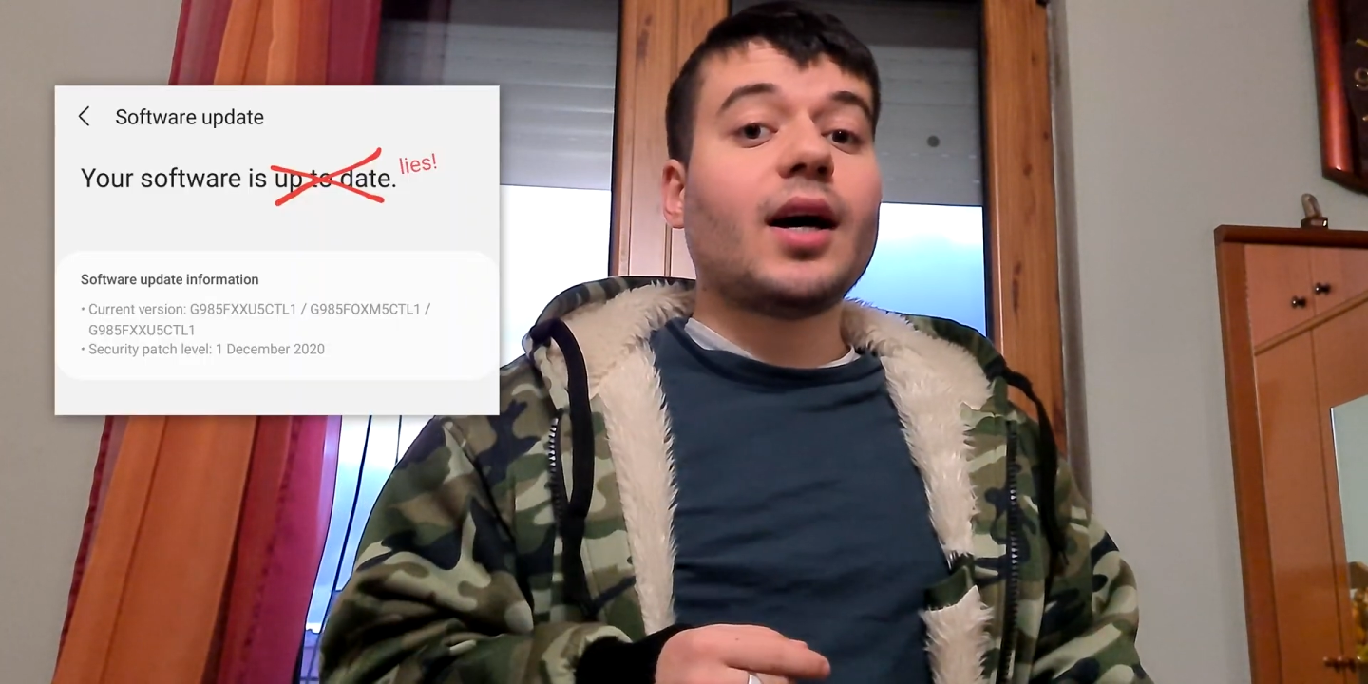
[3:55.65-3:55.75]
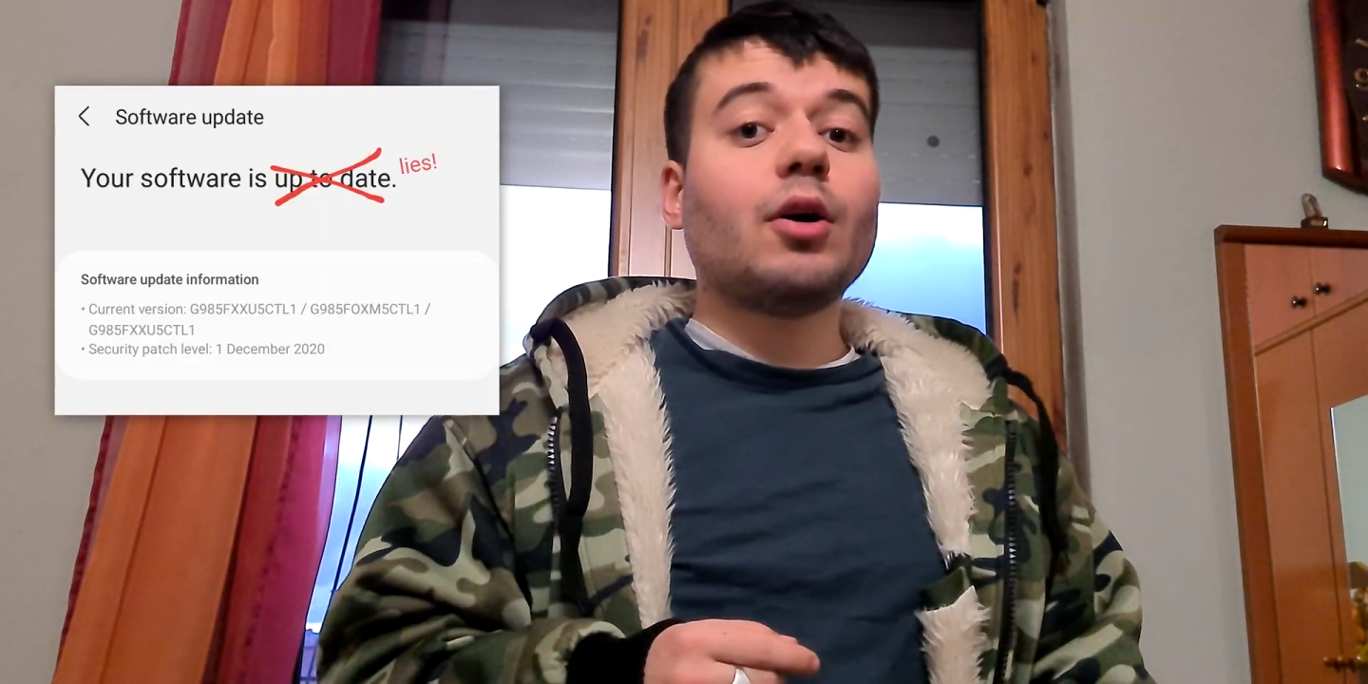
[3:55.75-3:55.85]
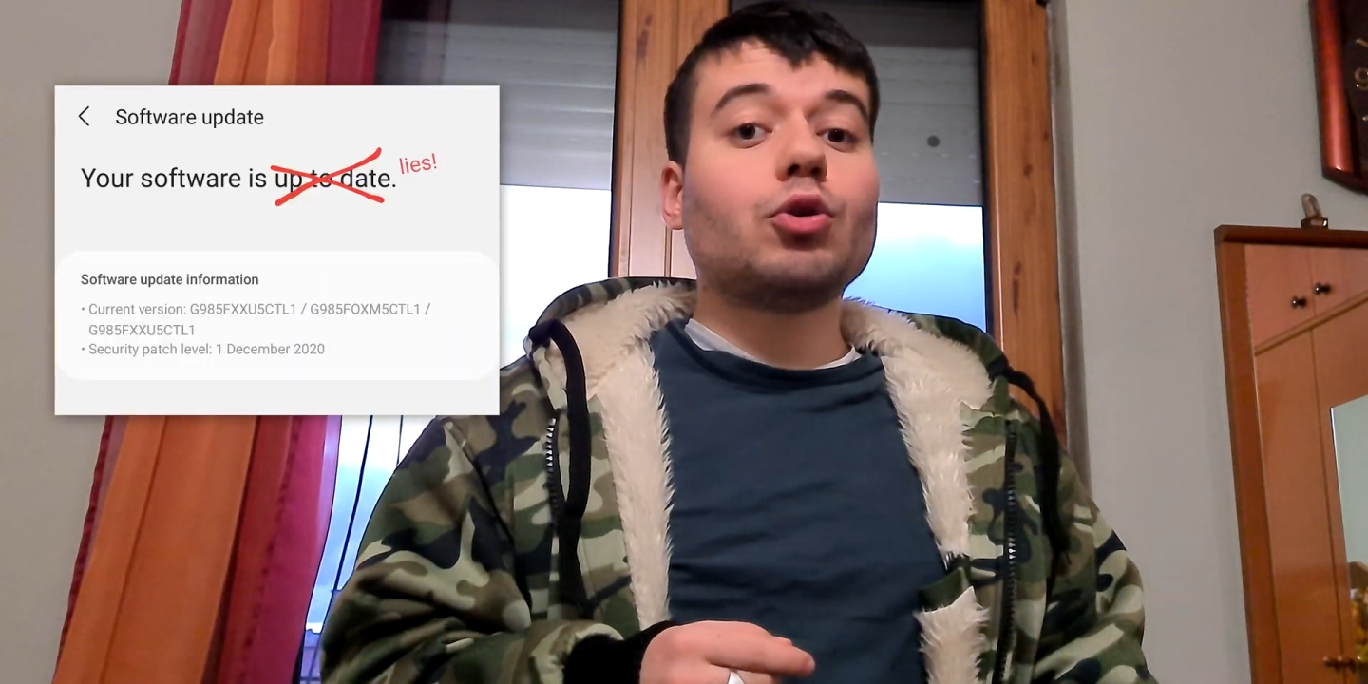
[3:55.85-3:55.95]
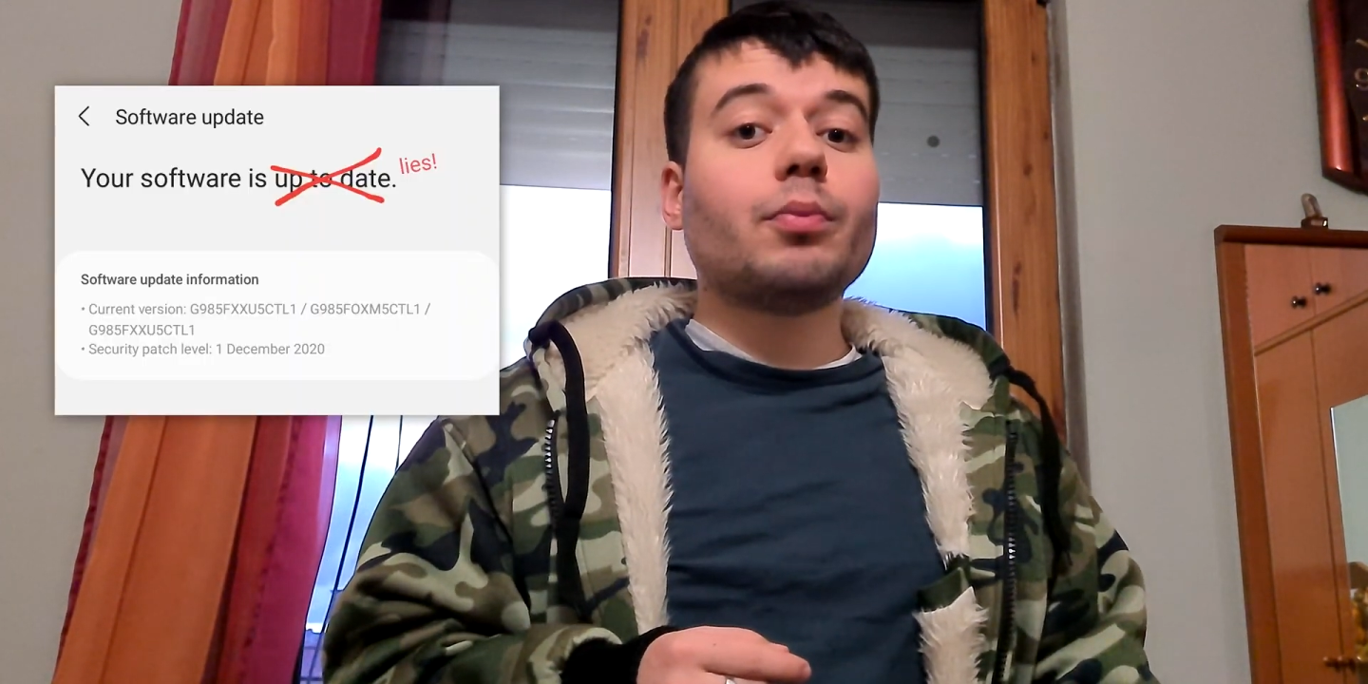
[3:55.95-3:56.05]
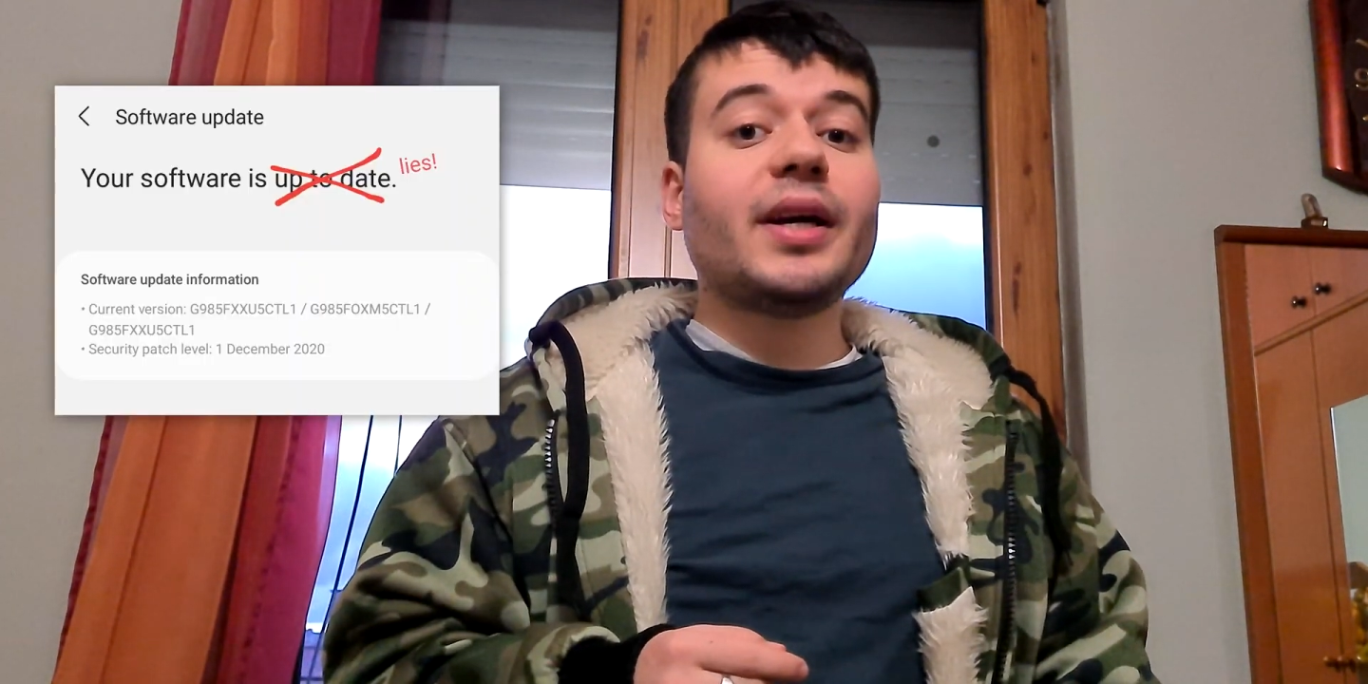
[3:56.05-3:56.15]

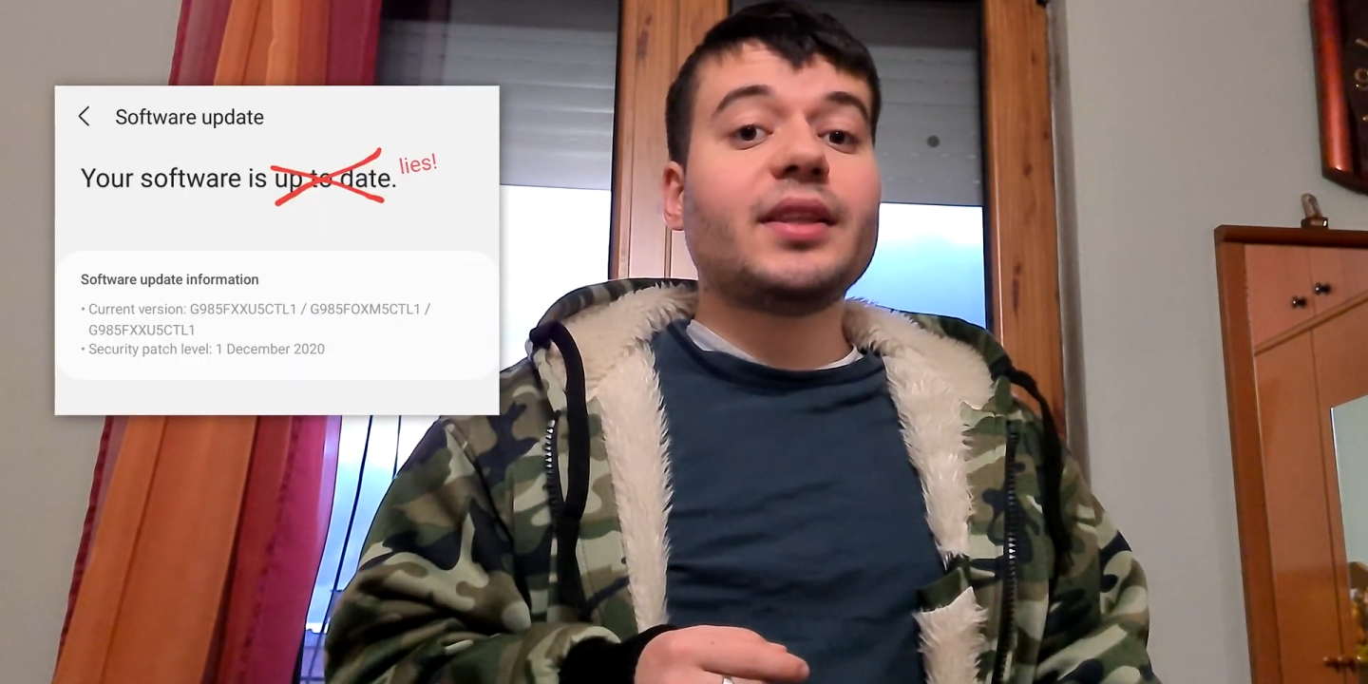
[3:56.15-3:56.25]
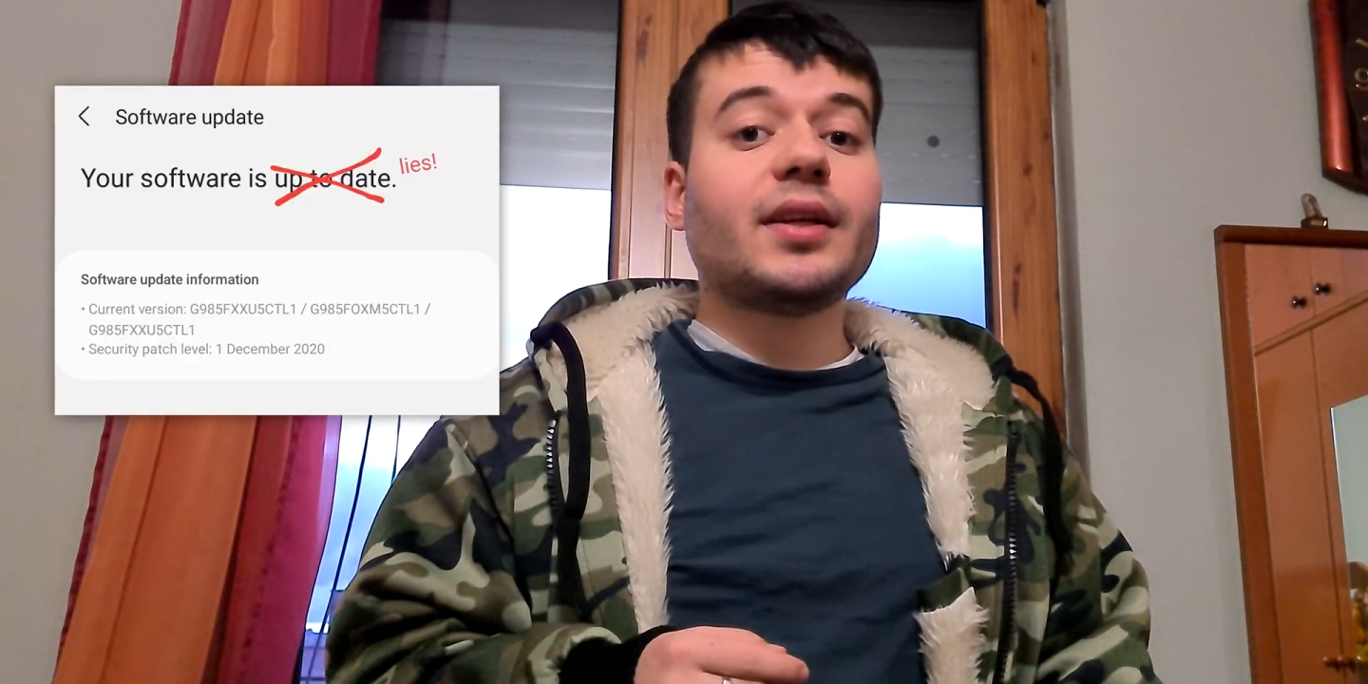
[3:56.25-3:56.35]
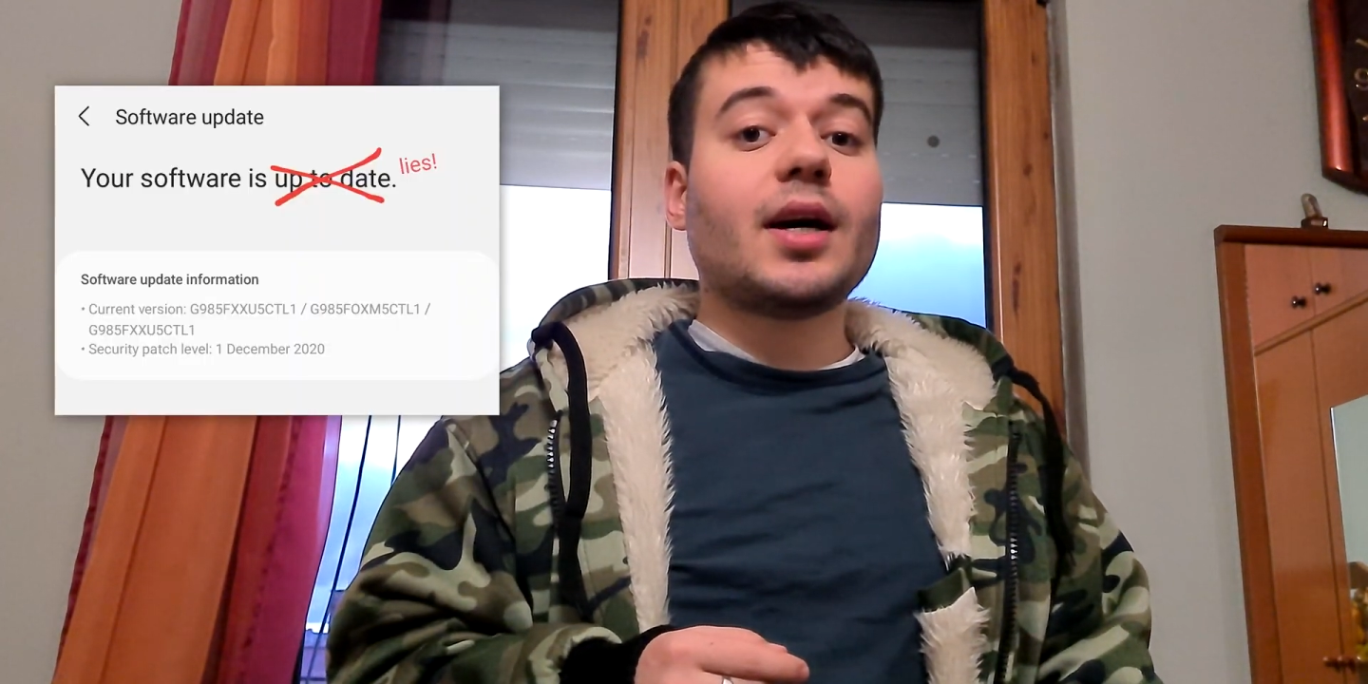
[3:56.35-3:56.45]
automatic